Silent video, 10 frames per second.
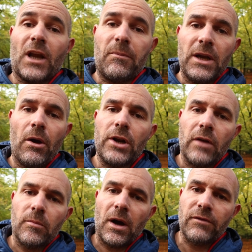I've been going
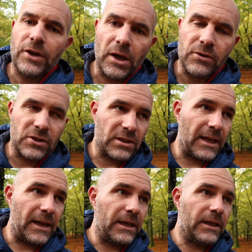over my videos just
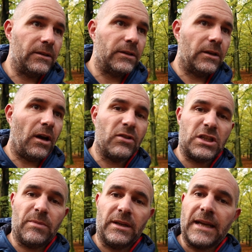lately and
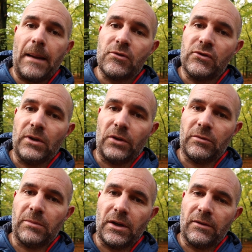obviously been capturing lots
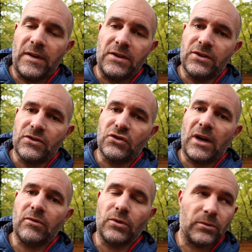of my adventures and
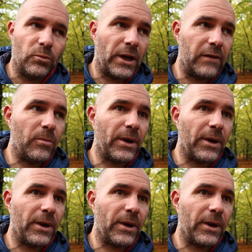travels and whatever,